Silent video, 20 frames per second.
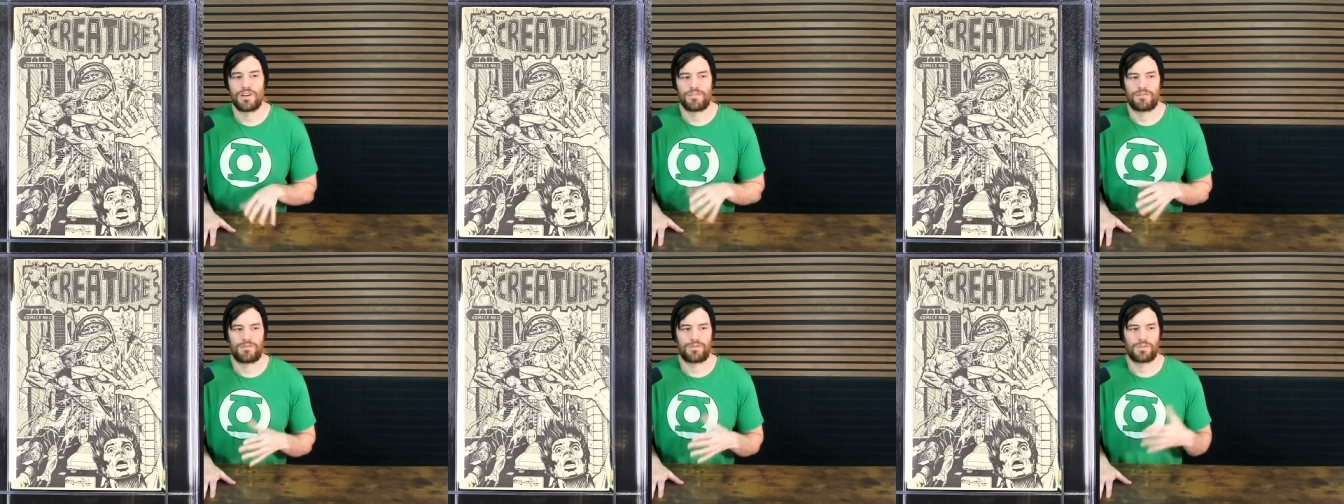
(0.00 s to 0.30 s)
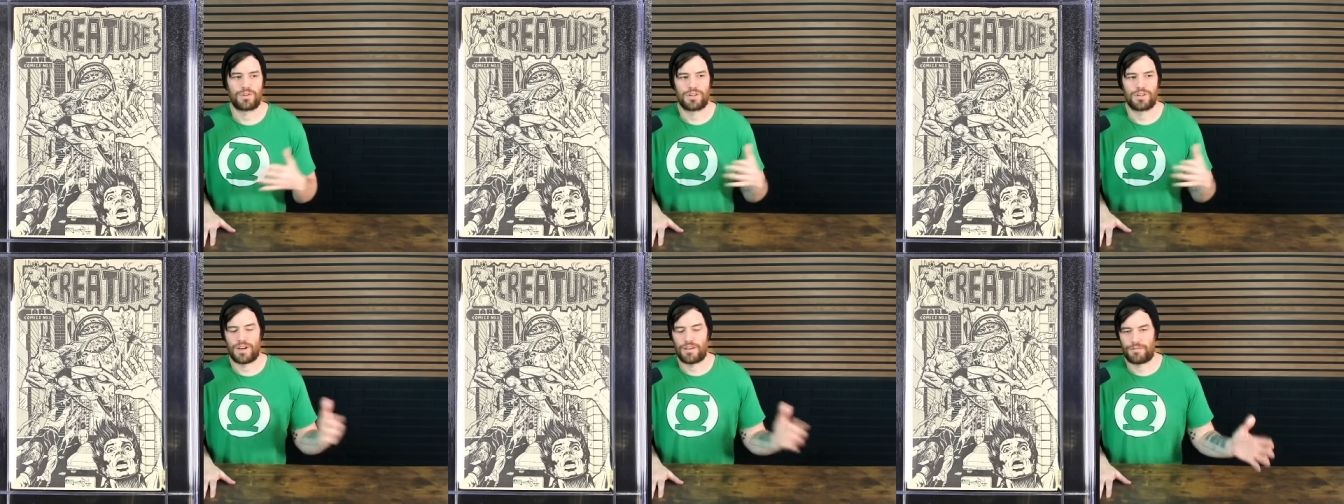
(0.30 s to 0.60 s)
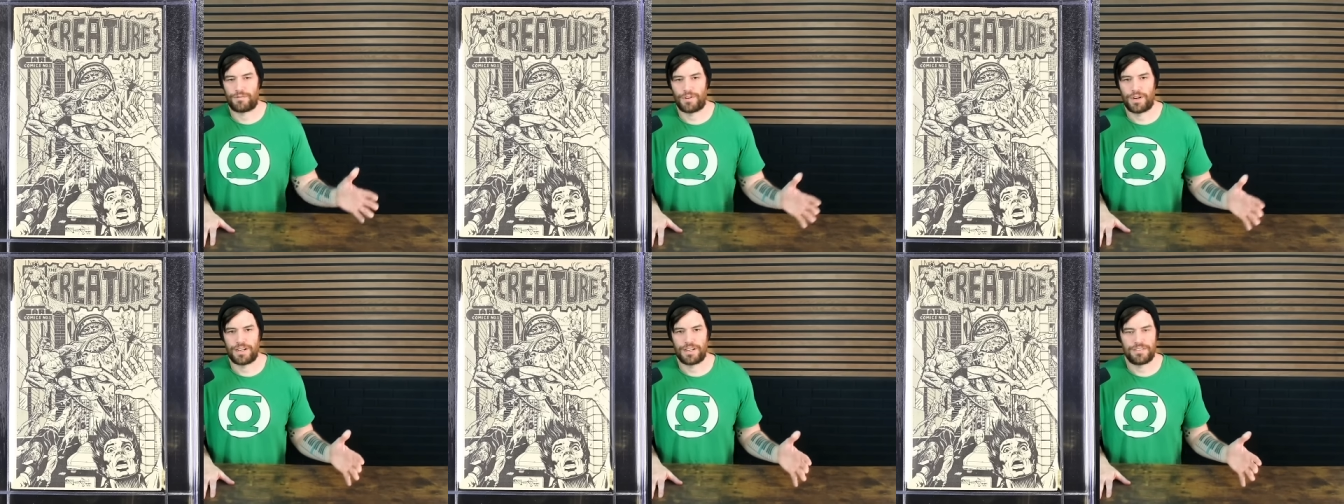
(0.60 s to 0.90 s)
for a
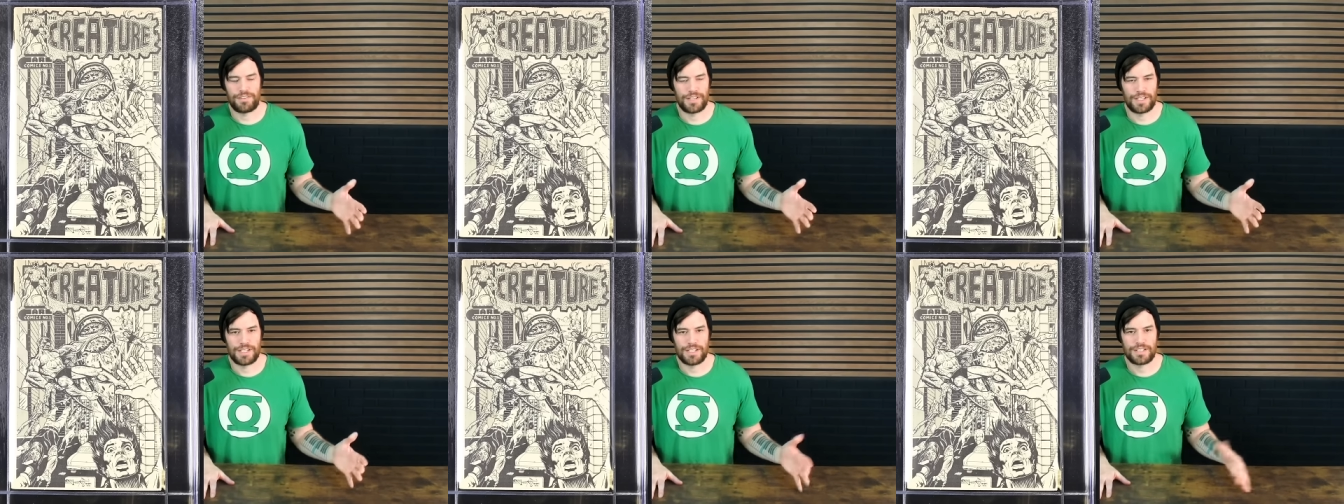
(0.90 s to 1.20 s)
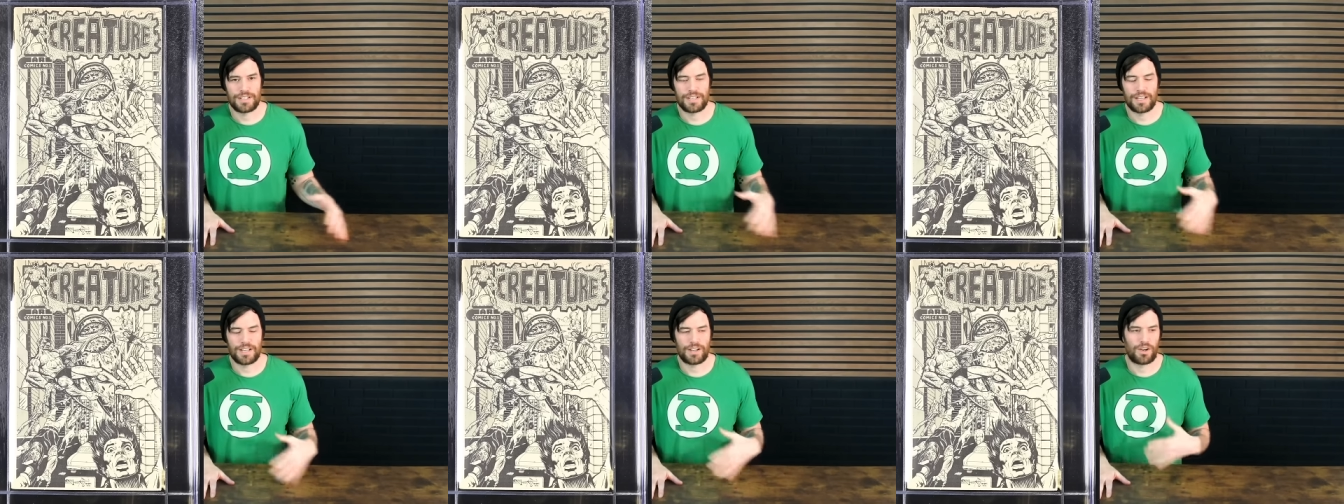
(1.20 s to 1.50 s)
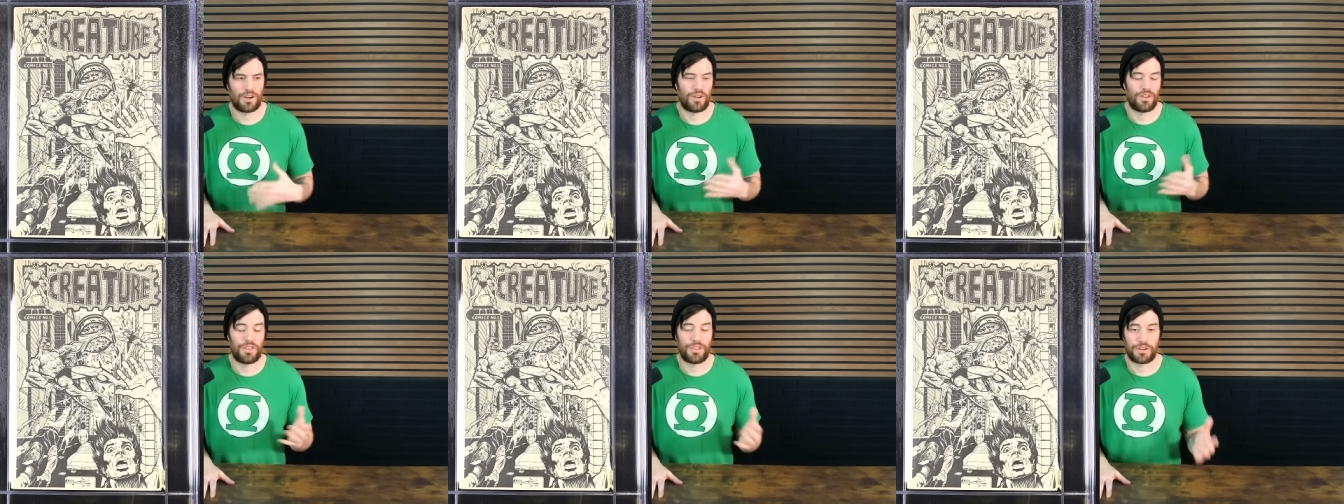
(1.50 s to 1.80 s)
friend of his
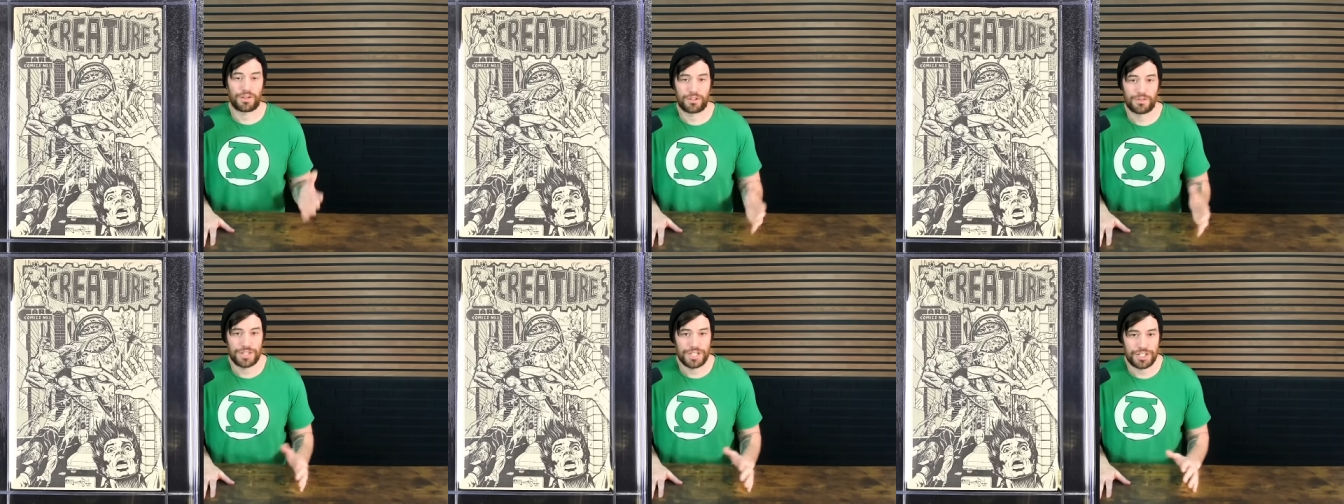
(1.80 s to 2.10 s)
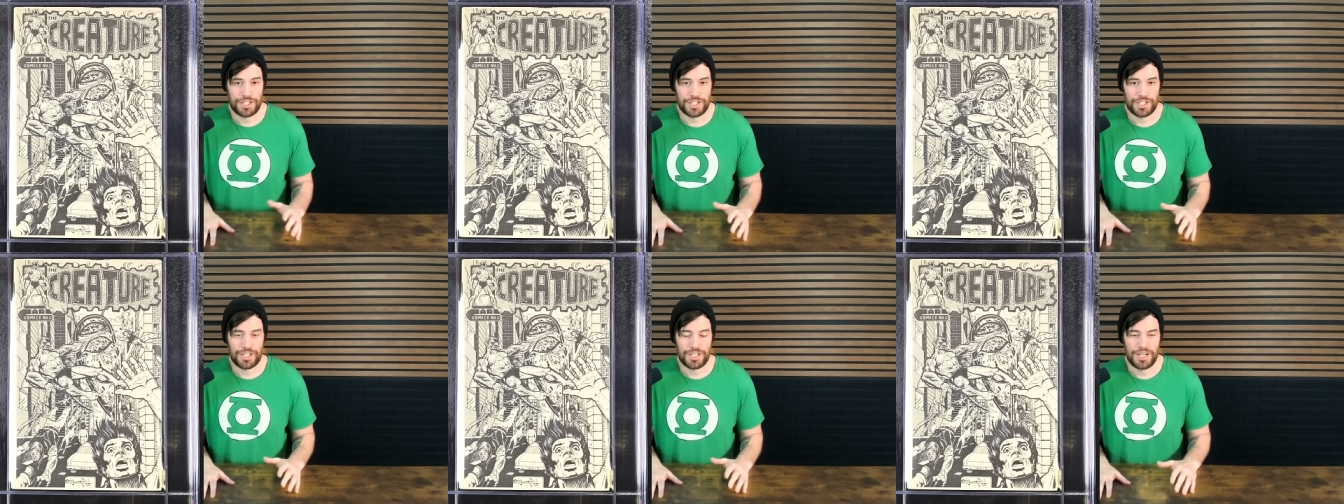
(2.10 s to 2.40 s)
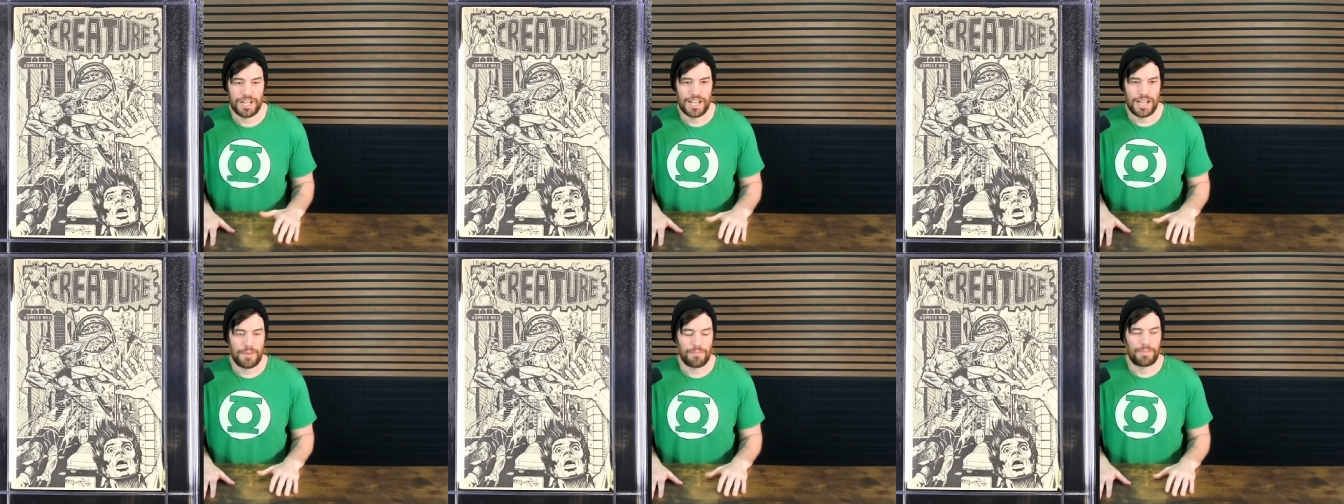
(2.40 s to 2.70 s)
called The Creature,
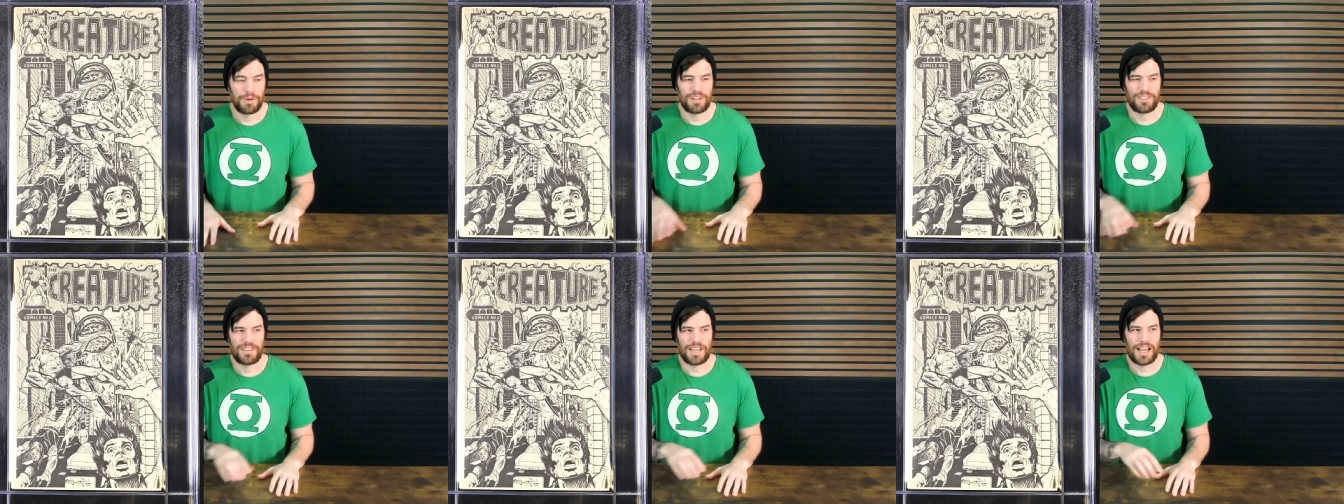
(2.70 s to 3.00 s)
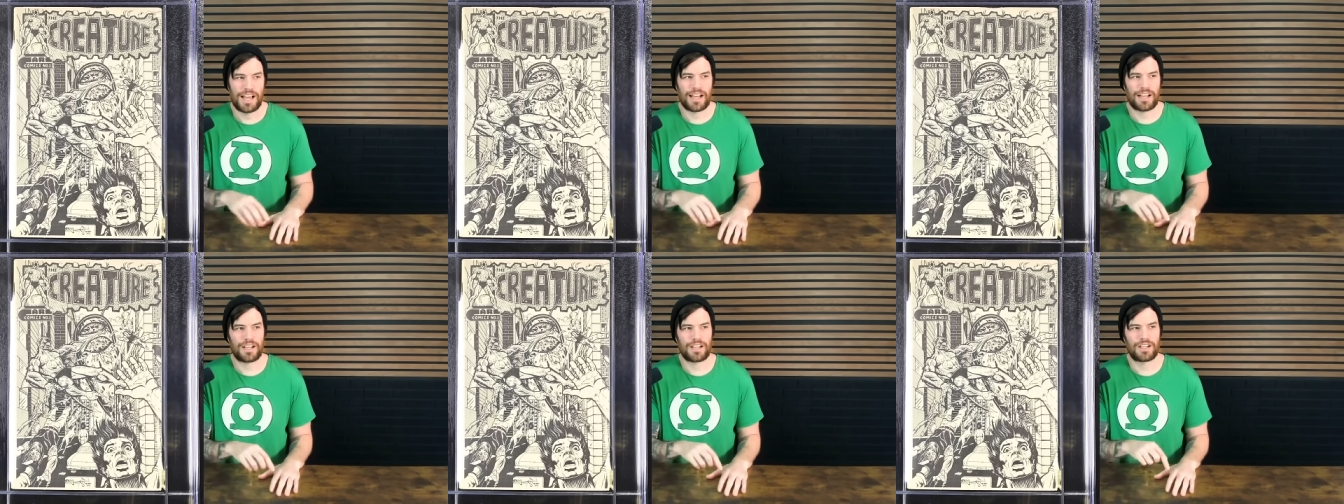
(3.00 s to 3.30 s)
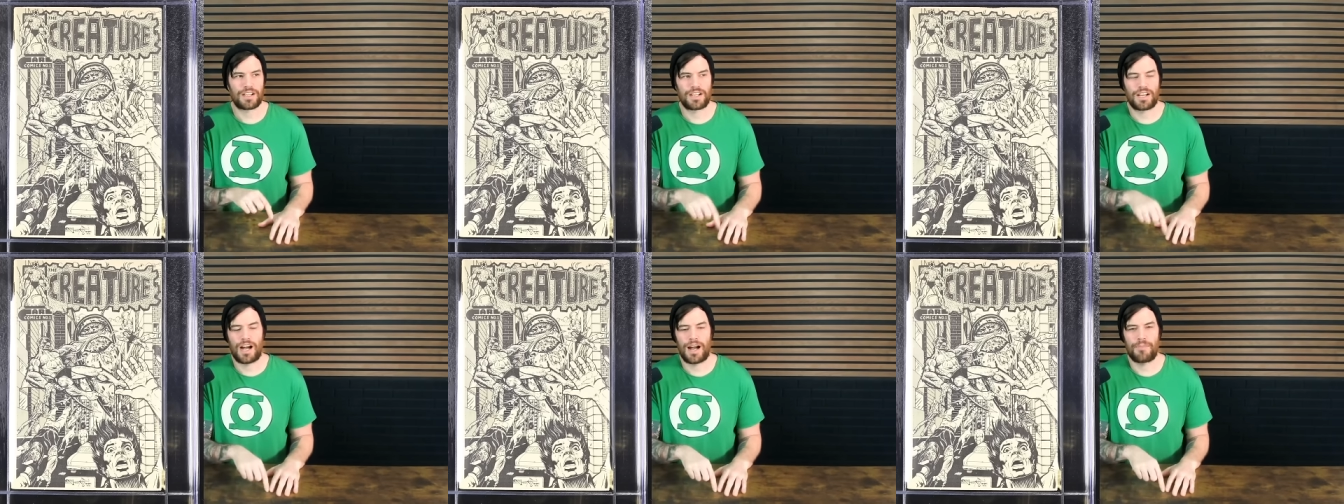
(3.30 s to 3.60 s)
but that
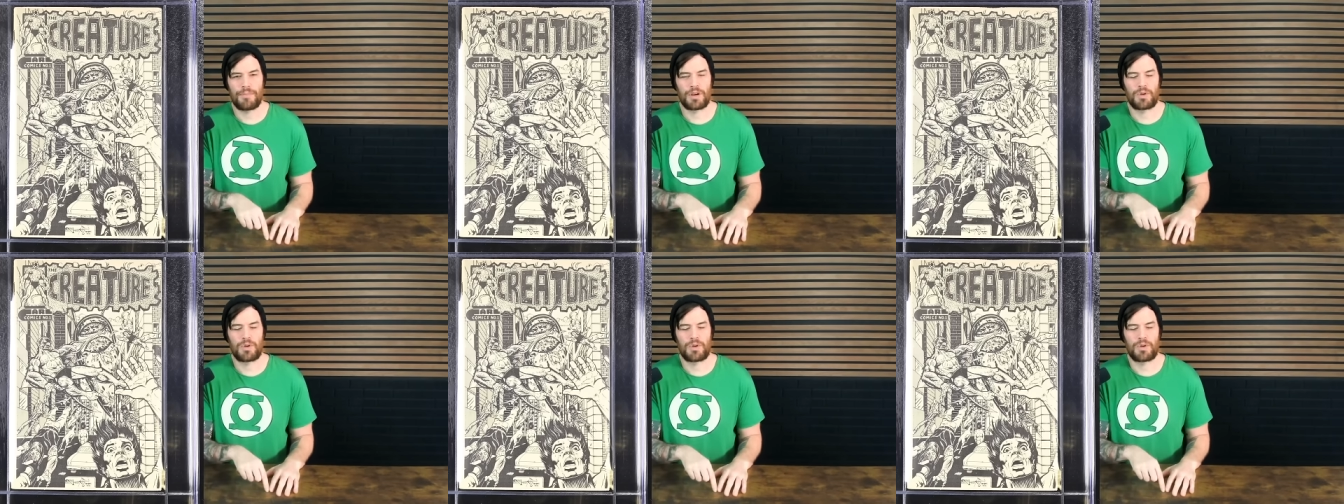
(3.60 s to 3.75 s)
comic